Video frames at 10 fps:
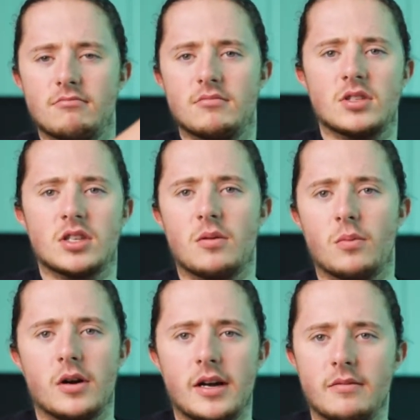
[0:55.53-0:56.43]

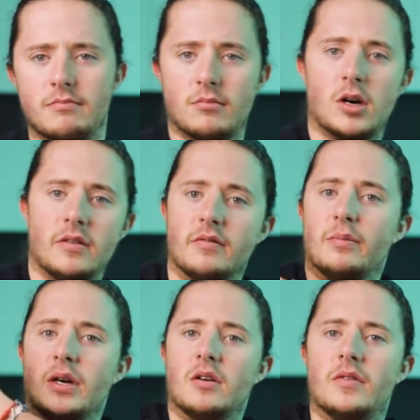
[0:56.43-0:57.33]
somewhere, might even
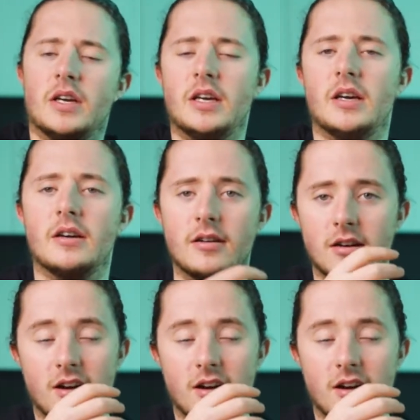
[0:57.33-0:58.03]
be over here,